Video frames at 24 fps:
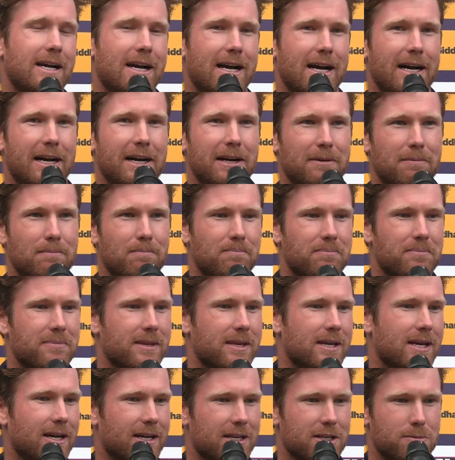And
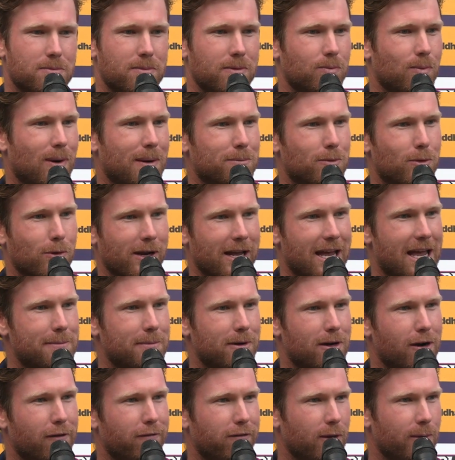yeah, it's one more game,
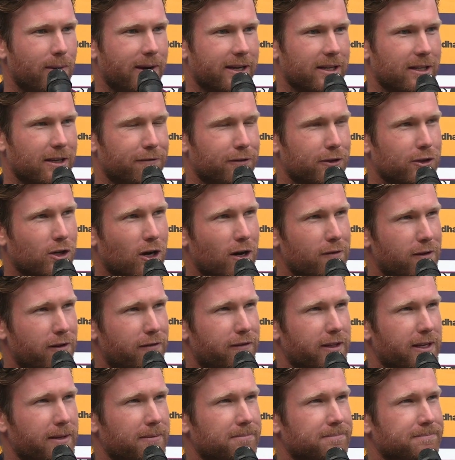and hopefully we can lift the trophy
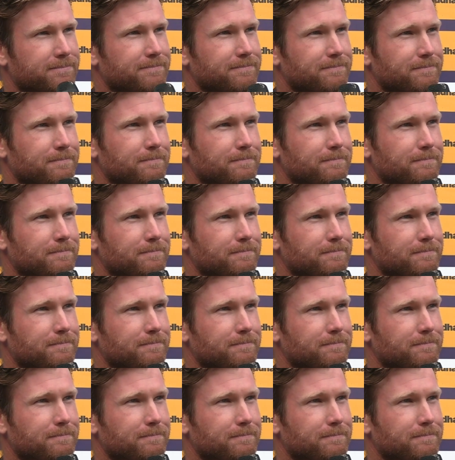for them.